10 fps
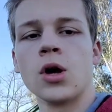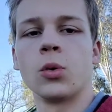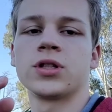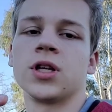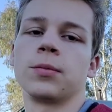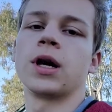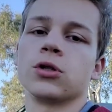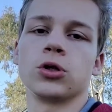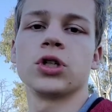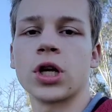what's up guys
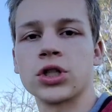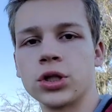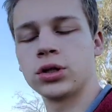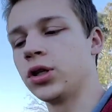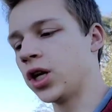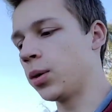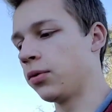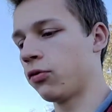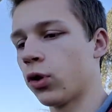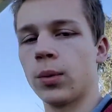so this is actually the day
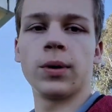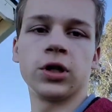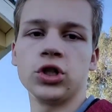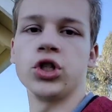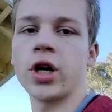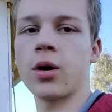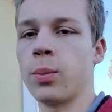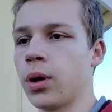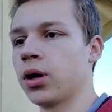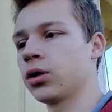before i bought the jetta
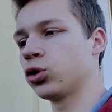but